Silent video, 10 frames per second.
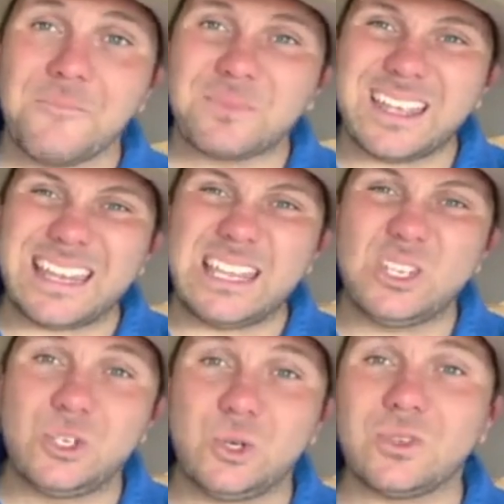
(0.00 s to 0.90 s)
it
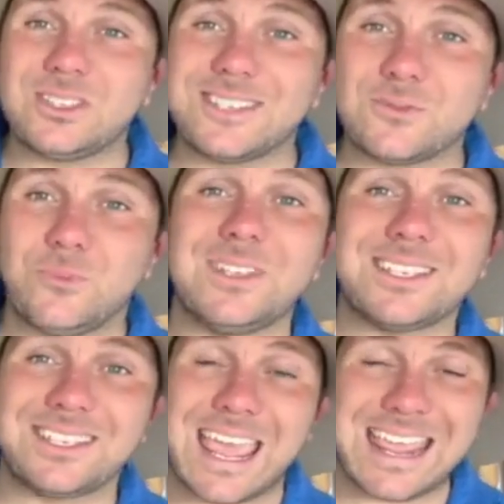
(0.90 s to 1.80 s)
induces
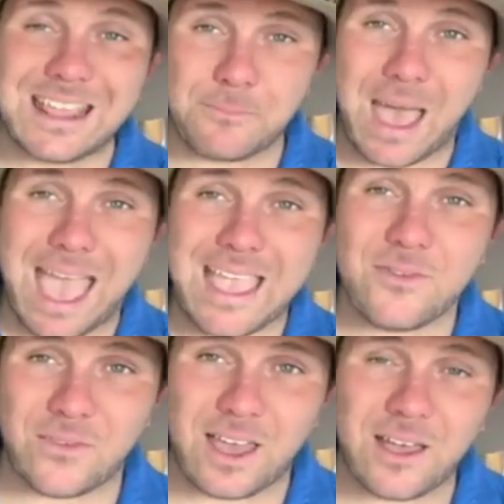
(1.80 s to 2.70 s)
risk-taking
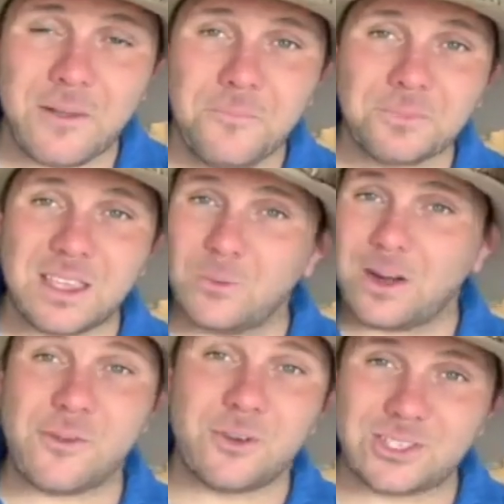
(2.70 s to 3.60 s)
behavior in
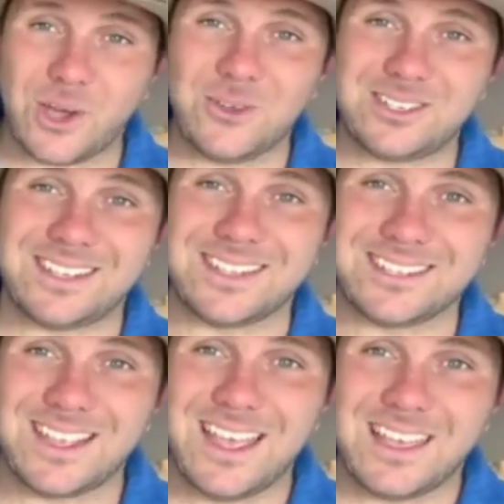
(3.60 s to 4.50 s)
whatever its host is.